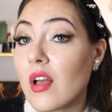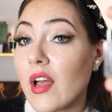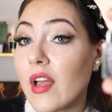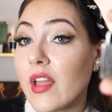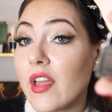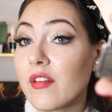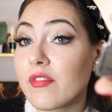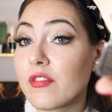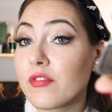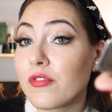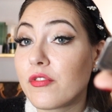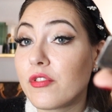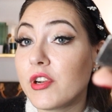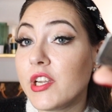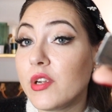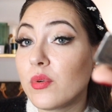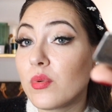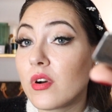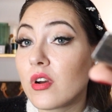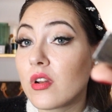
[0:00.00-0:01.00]
I have a
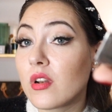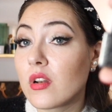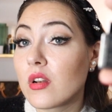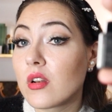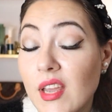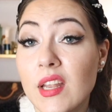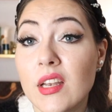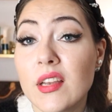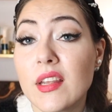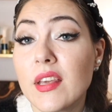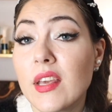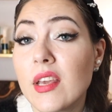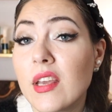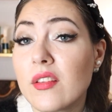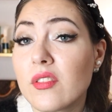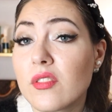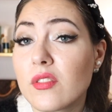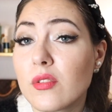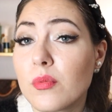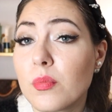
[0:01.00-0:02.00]
free one, and
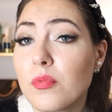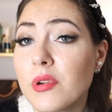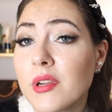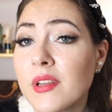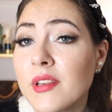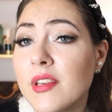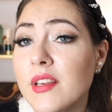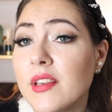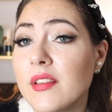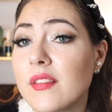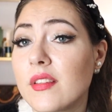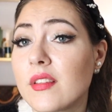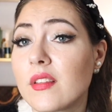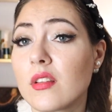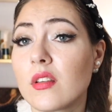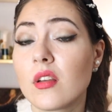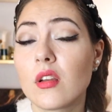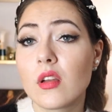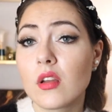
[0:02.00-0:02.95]
que surprise!